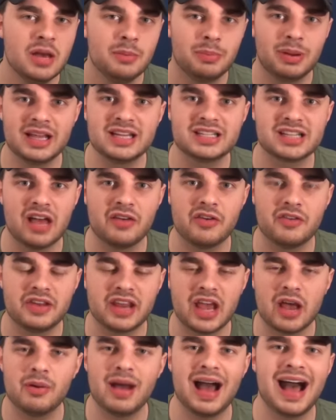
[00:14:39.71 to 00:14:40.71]
Please like the
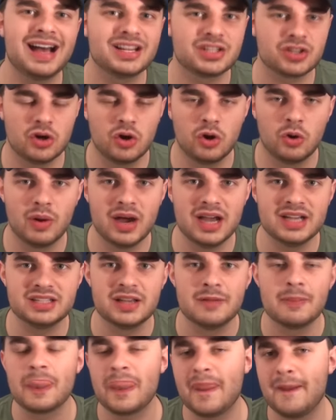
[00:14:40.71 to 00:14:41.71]
video, as
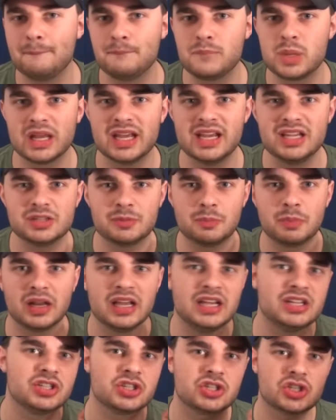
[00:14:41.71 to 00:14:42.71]
always. And please,
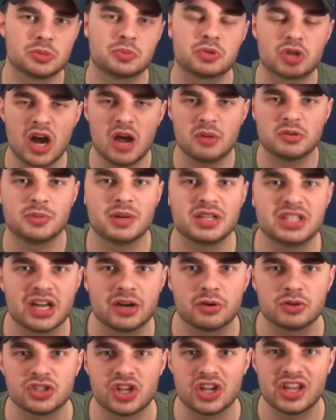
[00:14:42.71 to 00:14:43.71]
please subscribe to my
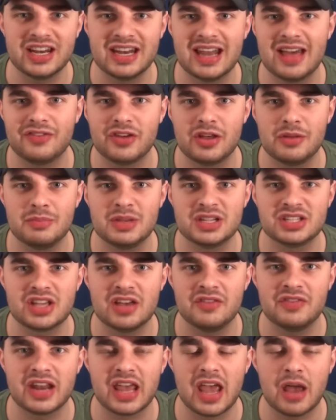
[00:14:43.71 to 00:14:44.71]
channel so you never miss
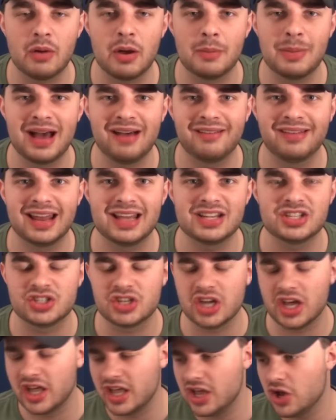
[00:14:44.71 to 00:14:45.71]
a video about
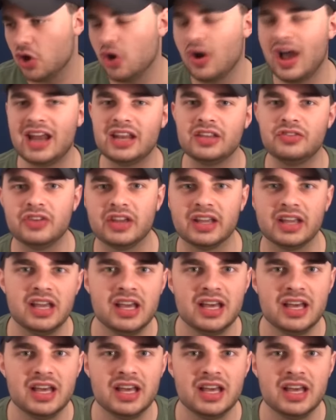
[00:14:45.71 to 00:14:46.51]
Leicester or anything